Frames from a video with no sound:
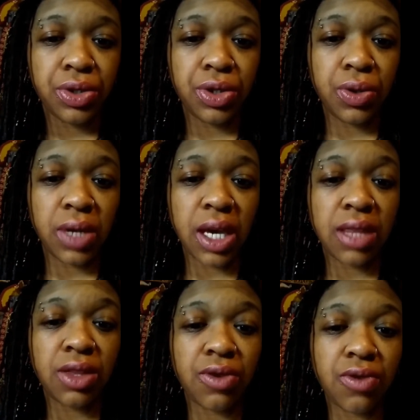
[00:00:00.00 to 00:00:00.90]
to
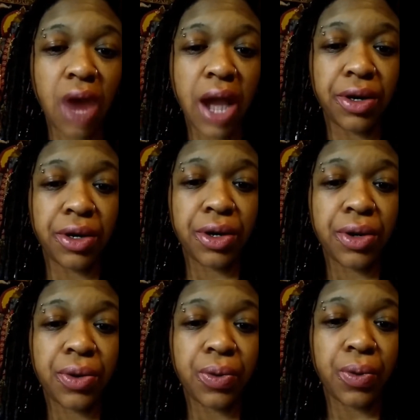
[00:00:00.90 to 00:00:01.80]
get the
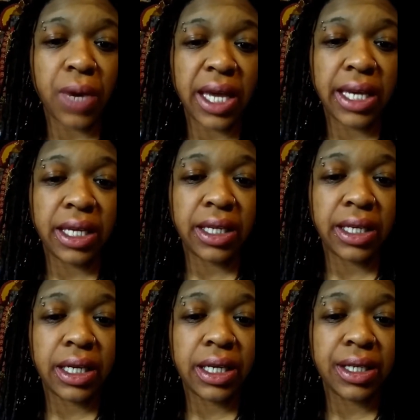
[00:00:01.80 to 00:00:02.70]
Rider-Waite
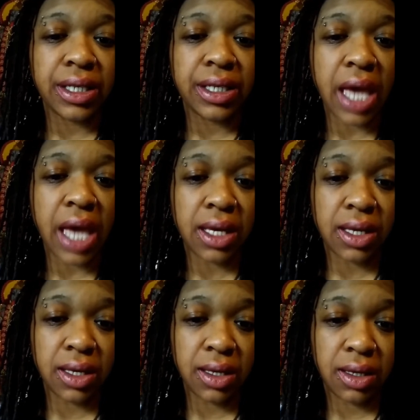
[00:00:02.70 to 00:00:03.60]
deck.
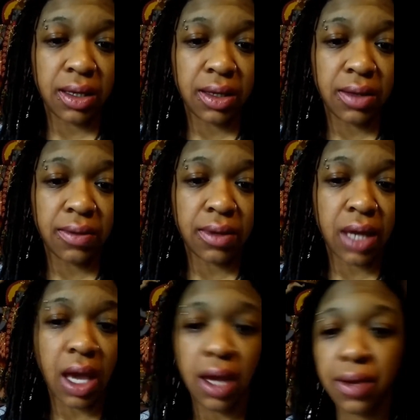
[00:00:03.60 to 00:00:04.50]

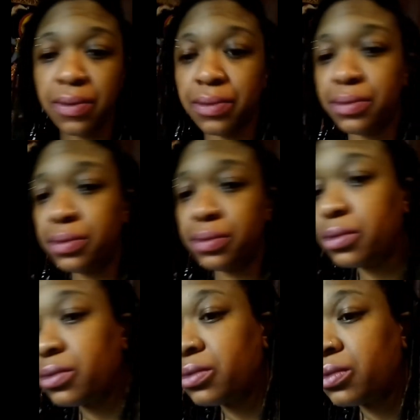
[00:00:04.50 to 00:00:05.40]
Okay?
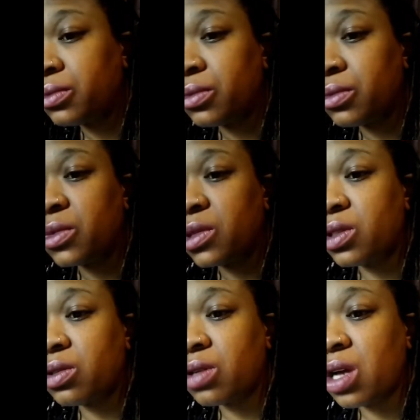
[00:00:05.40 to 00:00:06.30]

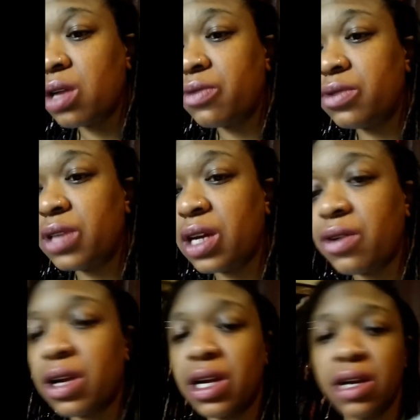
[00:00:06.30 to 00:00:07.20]
This little colorful deck
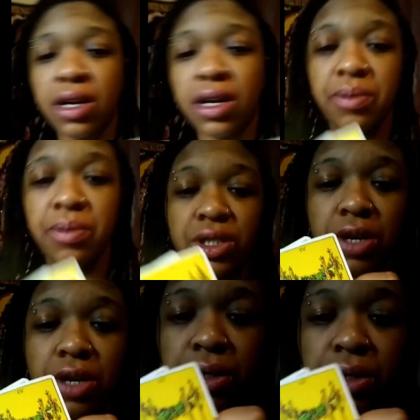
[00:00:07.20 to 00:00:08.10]
right here that I've been
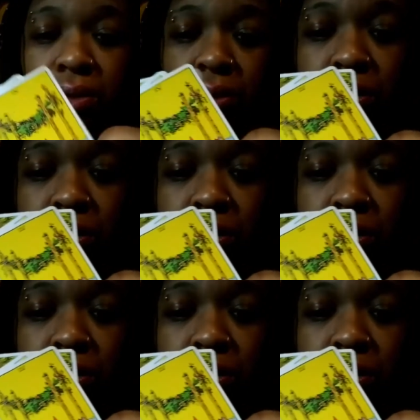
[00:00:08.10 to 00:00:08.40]
showing.